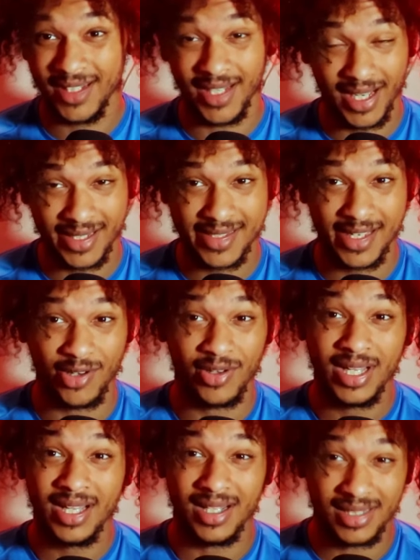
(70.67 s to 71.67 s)
knocks out
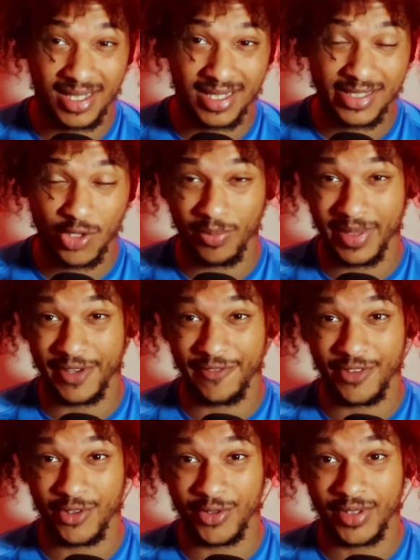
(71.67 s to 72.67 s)
Alonzo
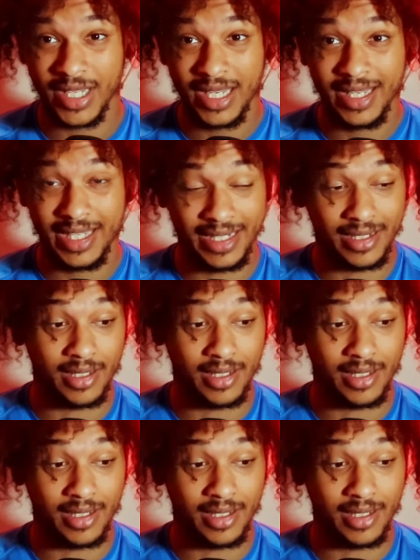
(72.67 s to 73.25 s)
Menifield in